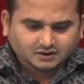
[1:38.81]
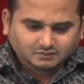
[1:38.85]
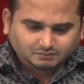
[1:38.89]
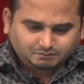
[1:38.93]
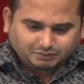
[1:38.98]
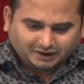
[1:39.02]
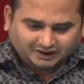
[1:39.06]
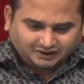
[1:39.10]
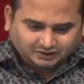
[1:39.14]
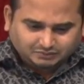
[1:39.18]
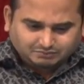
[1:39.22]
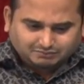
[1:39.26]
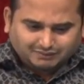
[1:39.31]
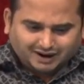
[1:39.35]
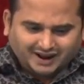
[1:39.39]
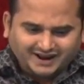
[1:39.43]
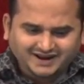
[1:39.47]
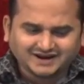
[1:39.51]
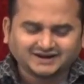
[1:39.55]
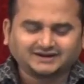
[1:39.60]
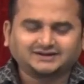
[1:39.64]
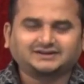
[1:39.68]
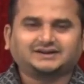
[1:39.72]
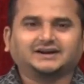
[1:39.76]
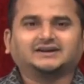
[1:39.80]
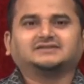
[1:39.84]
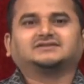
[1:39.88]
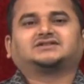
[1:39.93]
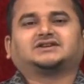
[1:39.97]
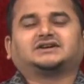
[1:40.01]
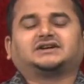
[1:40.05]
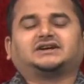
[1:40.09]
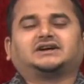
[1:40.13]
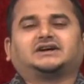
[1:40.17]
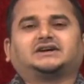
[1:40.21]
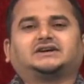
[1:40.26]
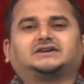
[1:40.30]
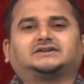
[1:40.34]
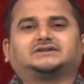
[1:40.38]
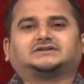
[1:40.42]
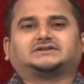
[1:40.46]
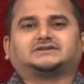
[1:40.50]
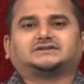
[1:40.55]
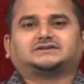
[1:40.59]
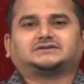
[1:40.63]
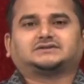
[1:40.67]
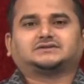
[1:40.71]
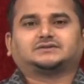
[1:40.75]
but my intention
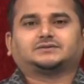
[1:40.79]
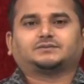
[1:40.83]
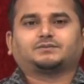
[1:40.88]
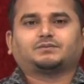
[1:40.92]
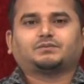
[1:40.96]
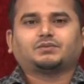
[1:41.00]
is